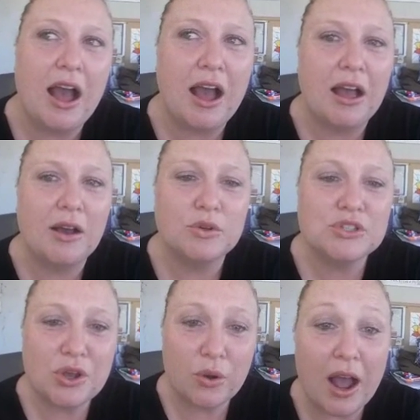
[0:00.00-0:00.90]
Well,
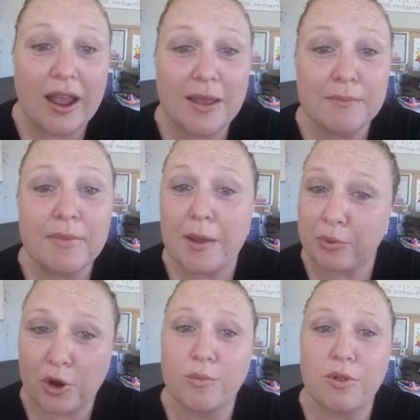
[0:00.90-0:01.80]
so I'm a
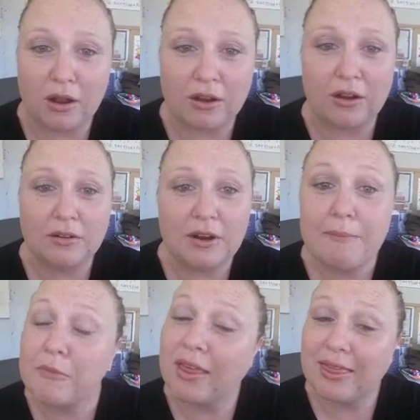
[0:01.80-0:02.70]
pro blogger.
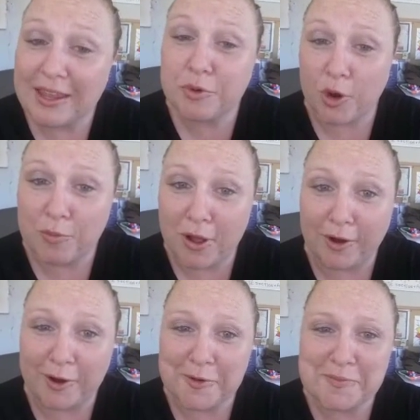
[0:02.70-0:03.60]
I'm not the pro
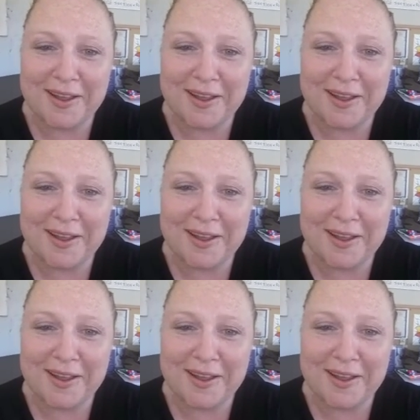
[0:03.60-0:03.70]
blogger,